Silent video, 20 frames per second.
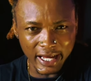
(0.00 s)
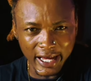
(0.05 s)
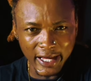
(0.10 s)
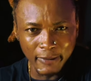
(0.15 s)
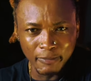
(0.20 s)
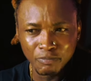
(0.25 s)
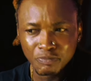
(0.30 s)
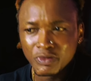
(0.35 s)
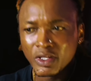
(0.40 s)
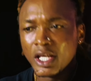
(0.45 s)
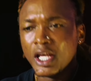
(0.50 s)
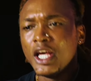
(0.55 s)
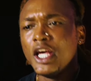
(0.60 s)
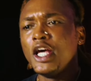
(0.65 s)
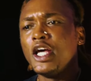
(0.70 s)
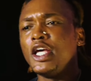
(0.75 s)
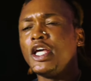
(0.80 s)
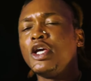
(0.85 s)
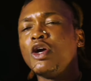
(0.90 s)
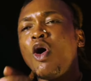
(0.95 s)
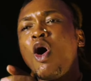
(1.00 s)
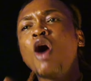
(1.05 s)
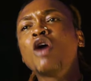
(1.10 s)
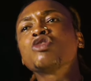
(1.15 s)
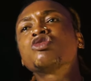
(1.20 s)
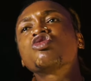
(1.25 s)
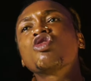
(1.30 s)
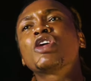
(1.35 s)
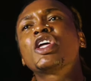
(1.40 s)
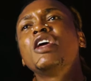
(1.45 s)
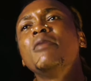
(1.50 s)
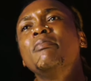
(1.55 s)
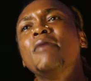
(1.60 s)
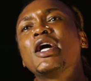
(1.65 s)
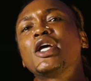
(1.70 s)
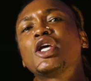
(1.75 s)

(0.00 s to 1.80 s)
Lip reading: it also can